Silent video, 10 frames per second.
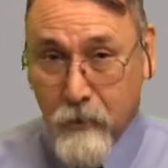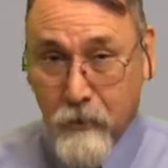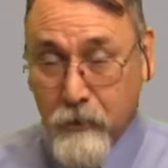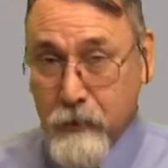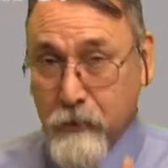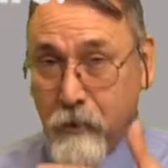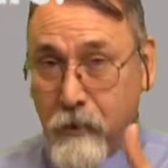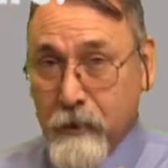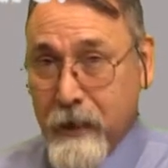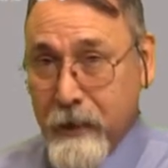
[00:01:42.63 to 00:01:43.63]
Or do you
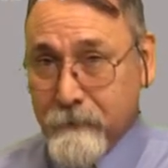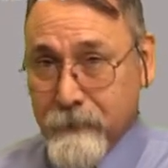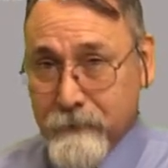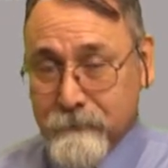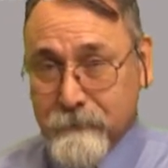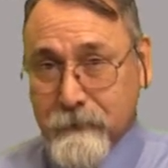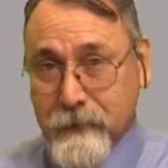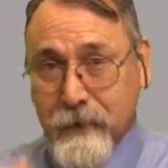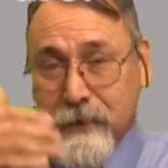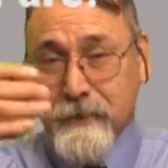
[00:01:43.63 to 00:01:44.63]
archive it
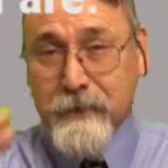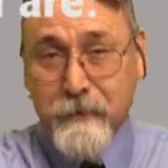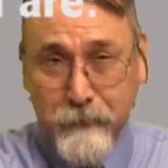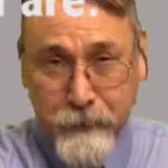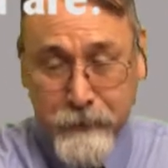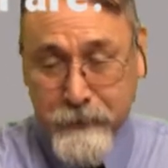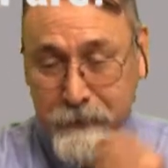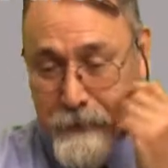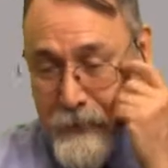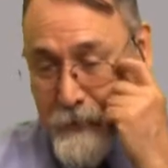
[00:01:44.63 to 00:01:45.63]
and then purge it?